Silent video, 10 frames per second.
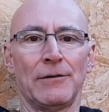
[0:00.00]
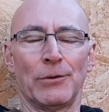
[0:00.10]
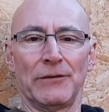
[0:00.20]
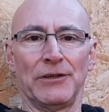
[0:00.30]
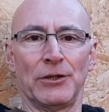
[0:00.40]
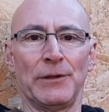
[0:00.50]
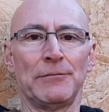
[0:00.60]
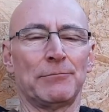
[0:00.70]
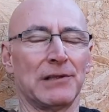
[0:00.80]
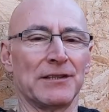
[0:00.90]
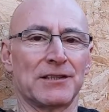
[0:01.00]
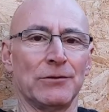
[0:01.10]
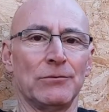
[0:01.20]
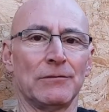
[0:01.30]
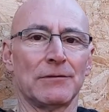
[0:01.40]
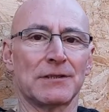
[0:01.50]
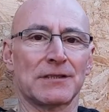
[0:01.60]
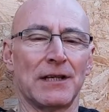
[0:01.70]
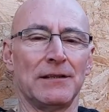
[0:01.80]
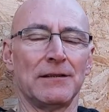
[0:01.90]
whatever you're doing, please do
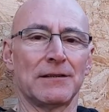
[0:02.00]
stay